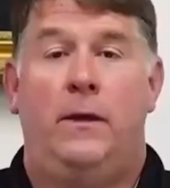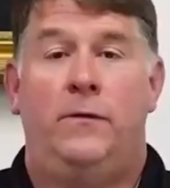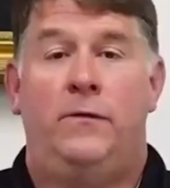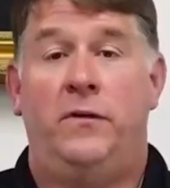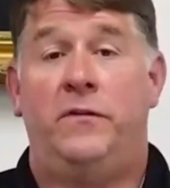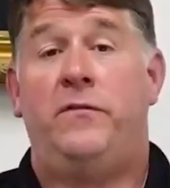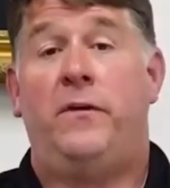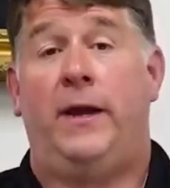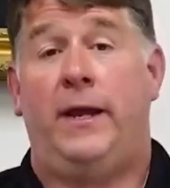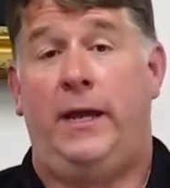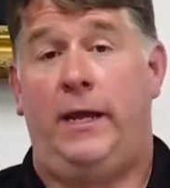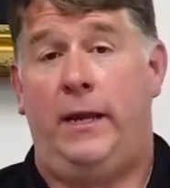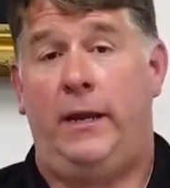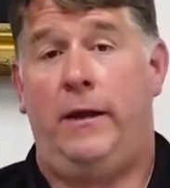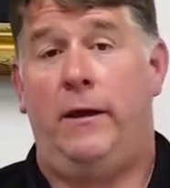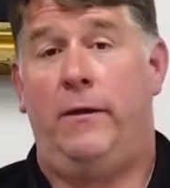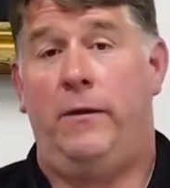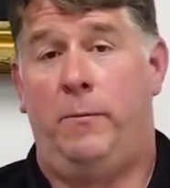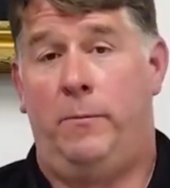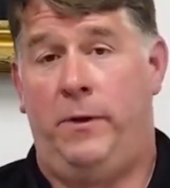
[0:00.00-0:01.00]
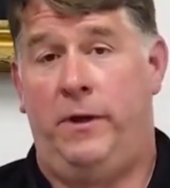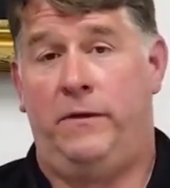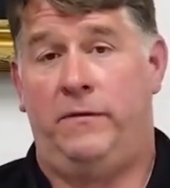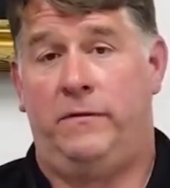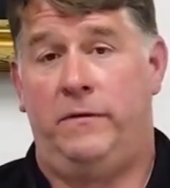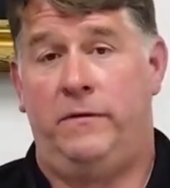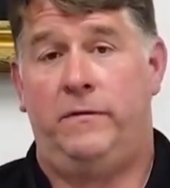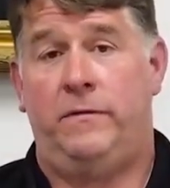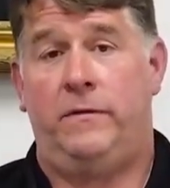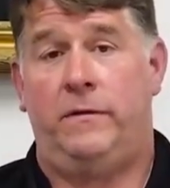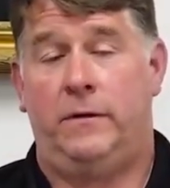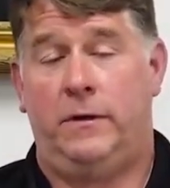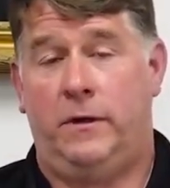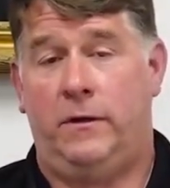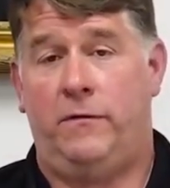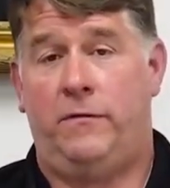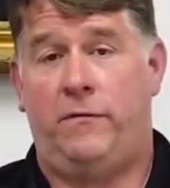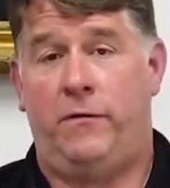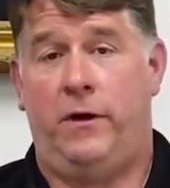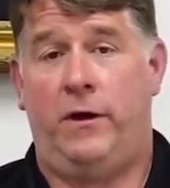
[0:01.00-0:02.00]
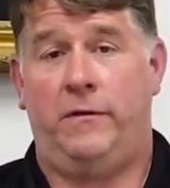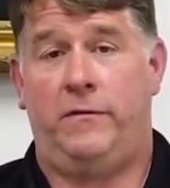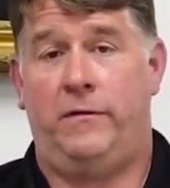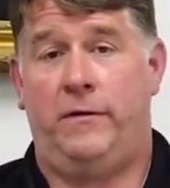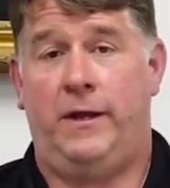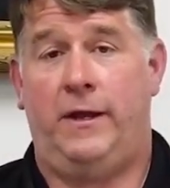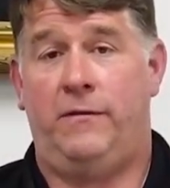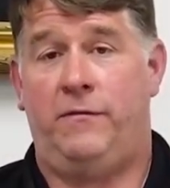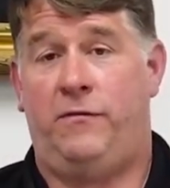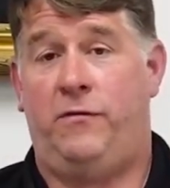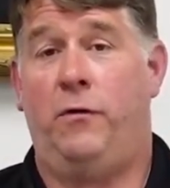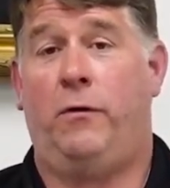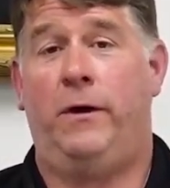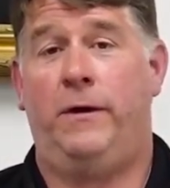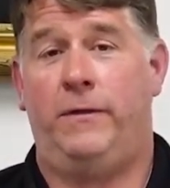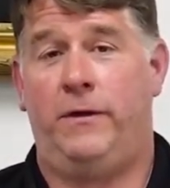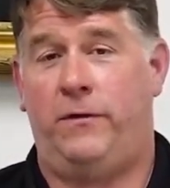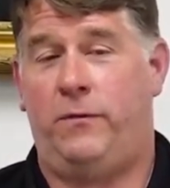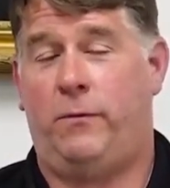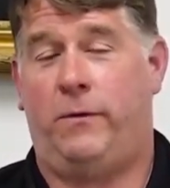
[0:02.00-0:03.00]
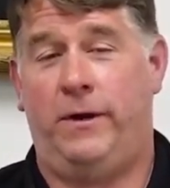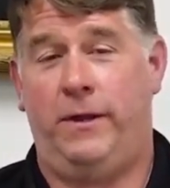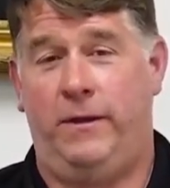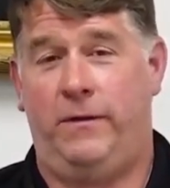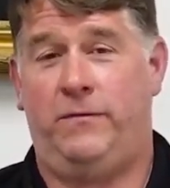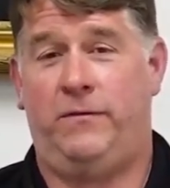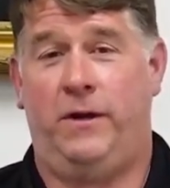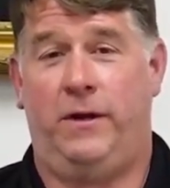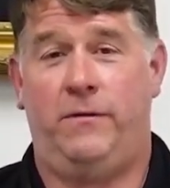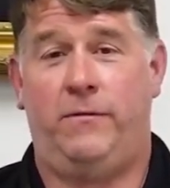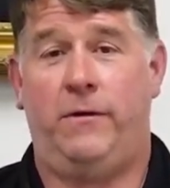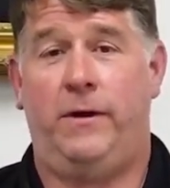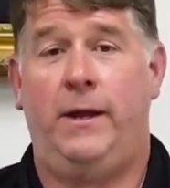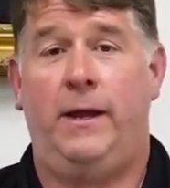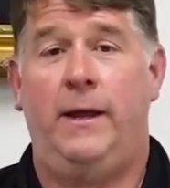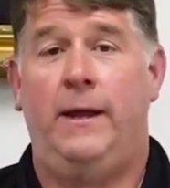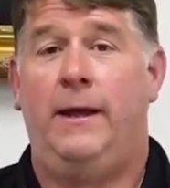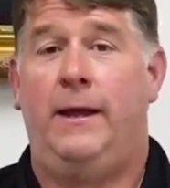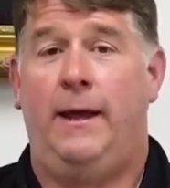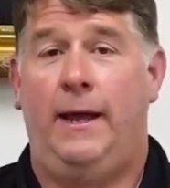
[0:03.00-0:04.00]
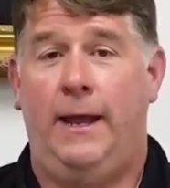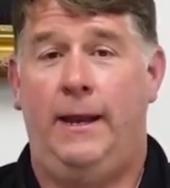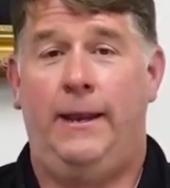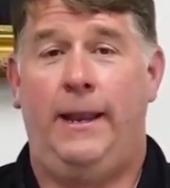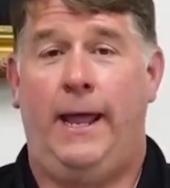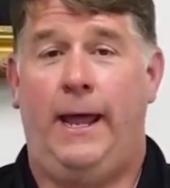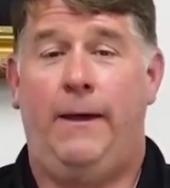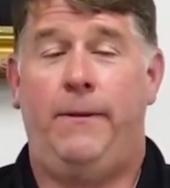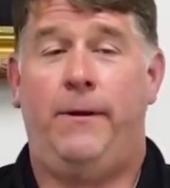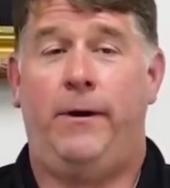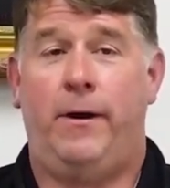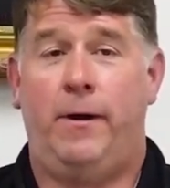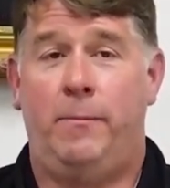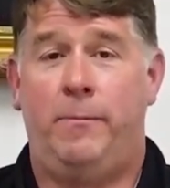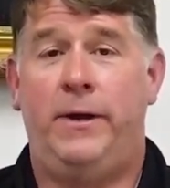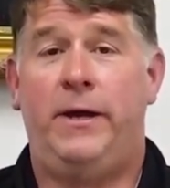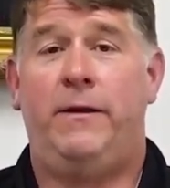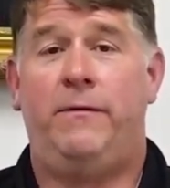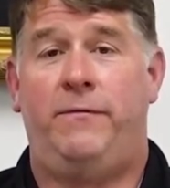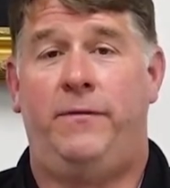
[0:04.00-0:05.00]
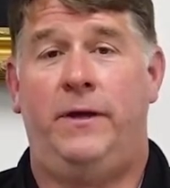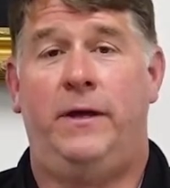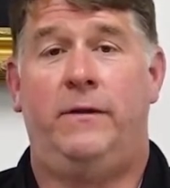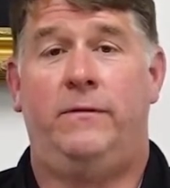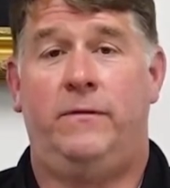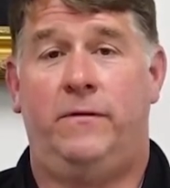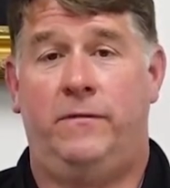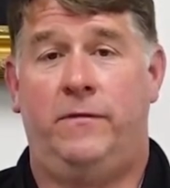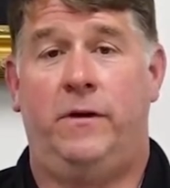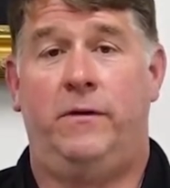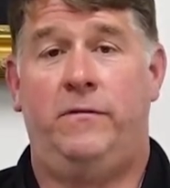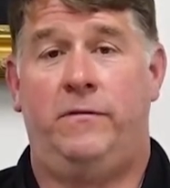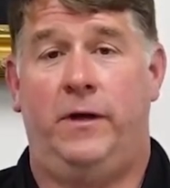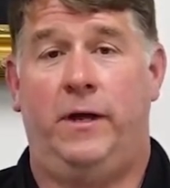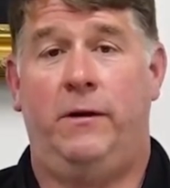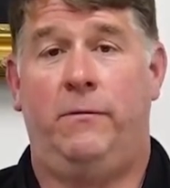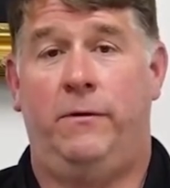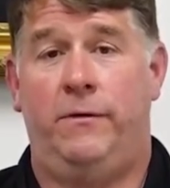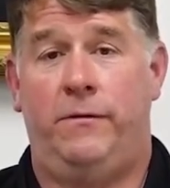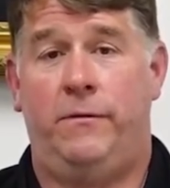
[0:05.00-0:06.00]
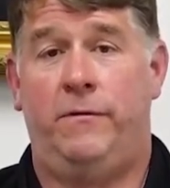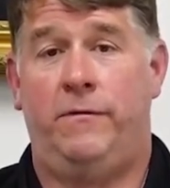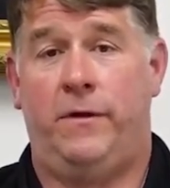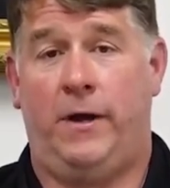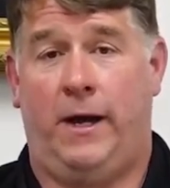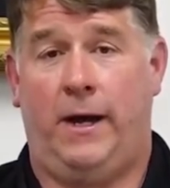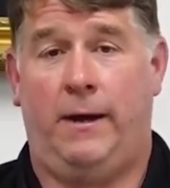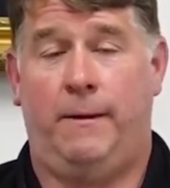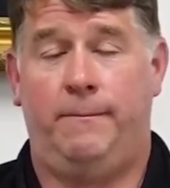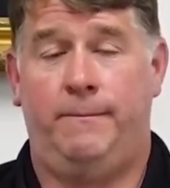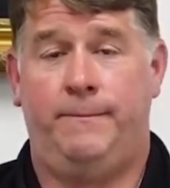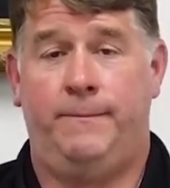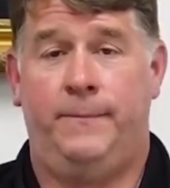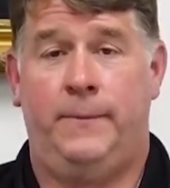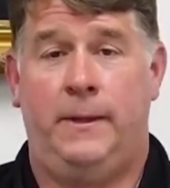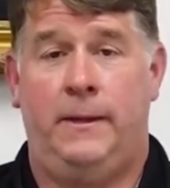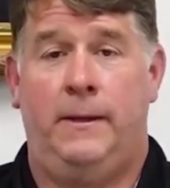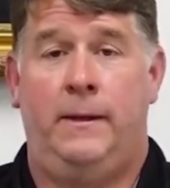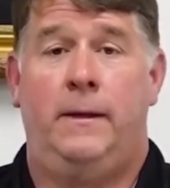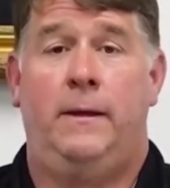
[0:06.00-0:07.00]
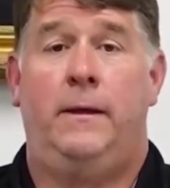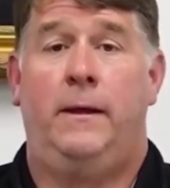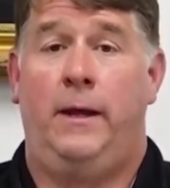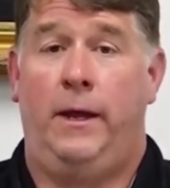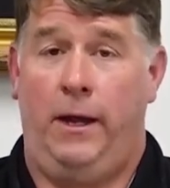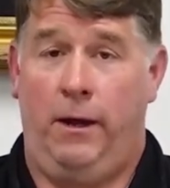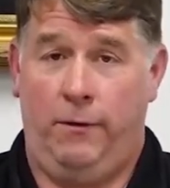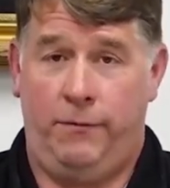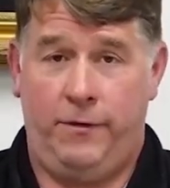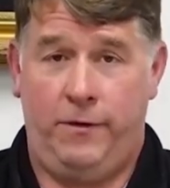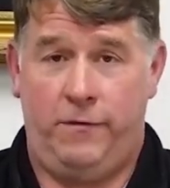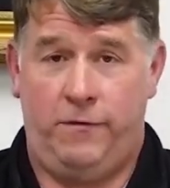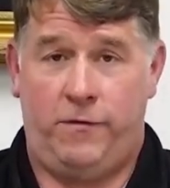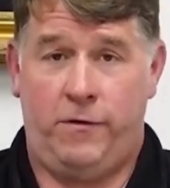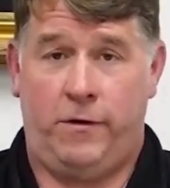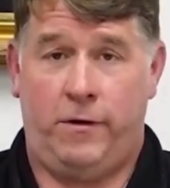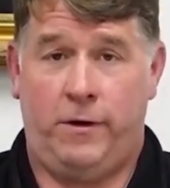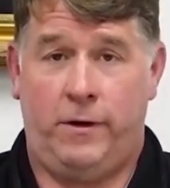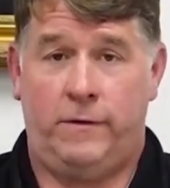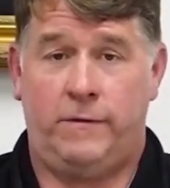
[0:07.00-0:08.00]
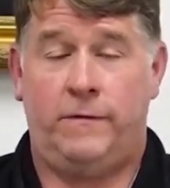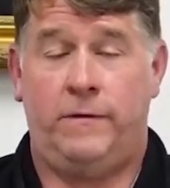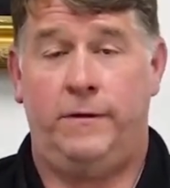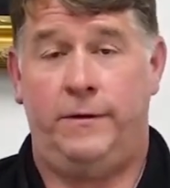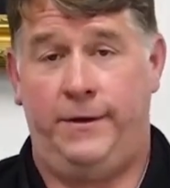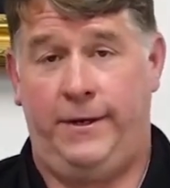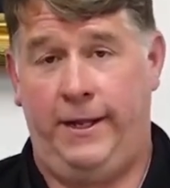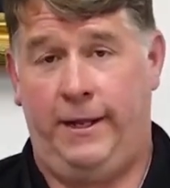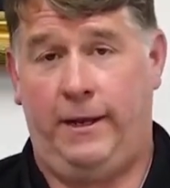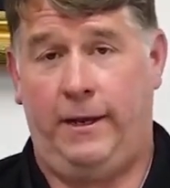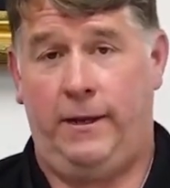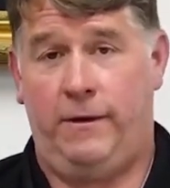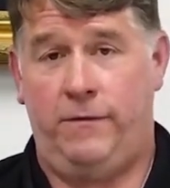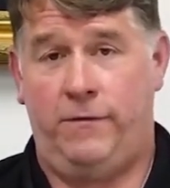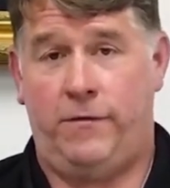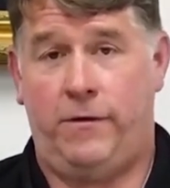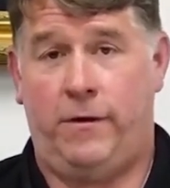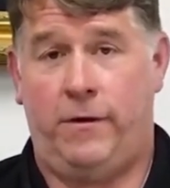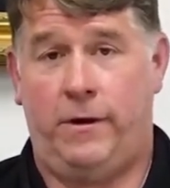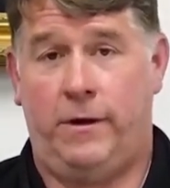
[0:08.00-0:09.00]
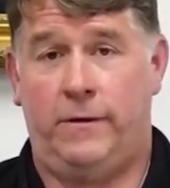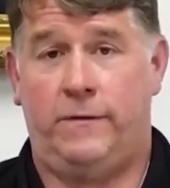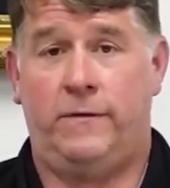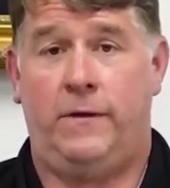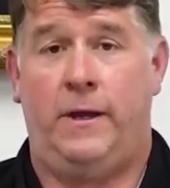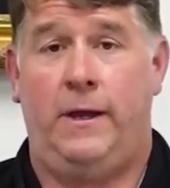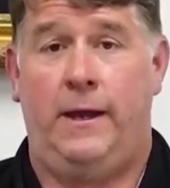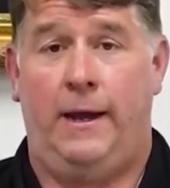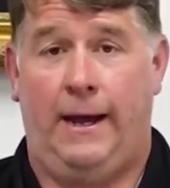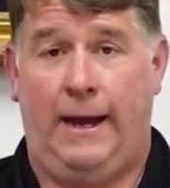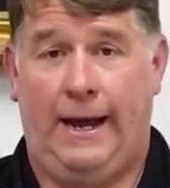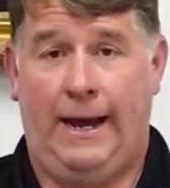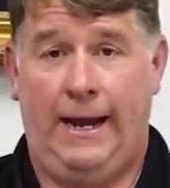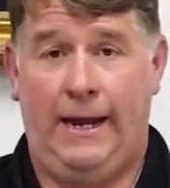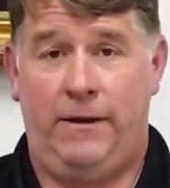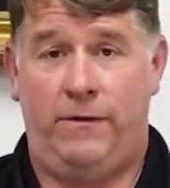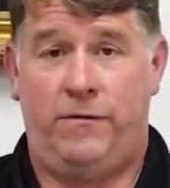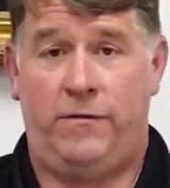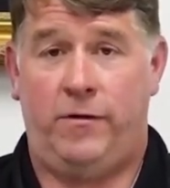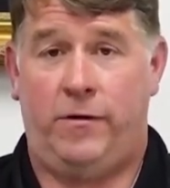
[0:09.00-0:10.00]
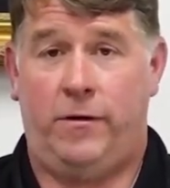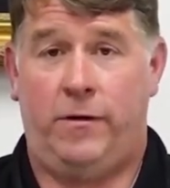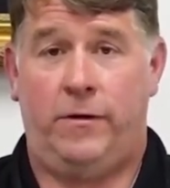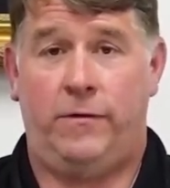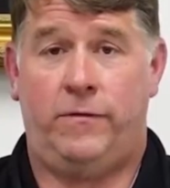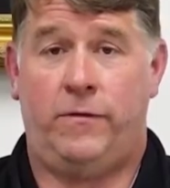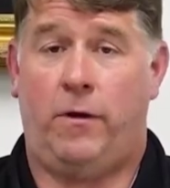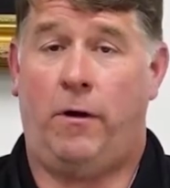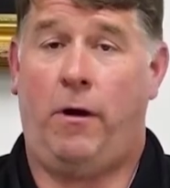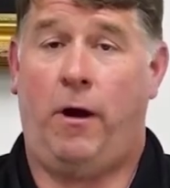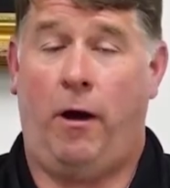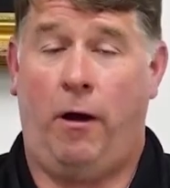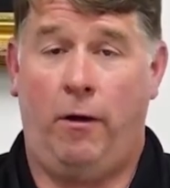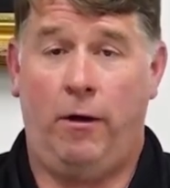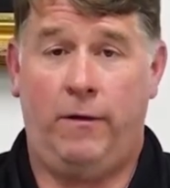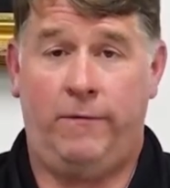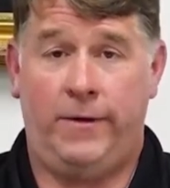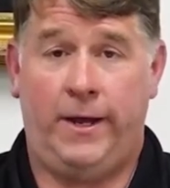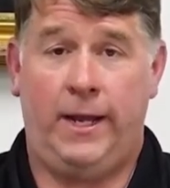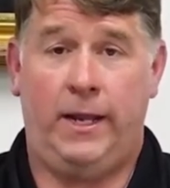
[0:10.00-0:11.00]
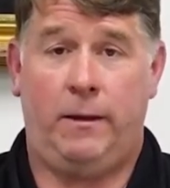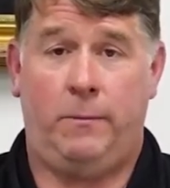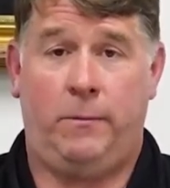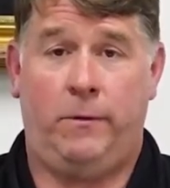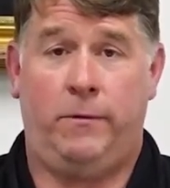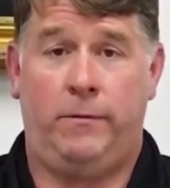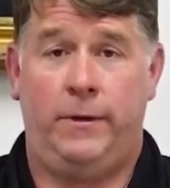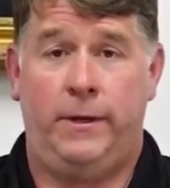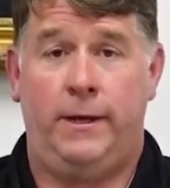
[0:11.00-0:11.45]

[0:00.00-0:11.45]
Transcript: Just like any other business, construction has joined the 20th century, and now there are benefits associated with your job. Health insurance, dental insurance, eye insurance are all available.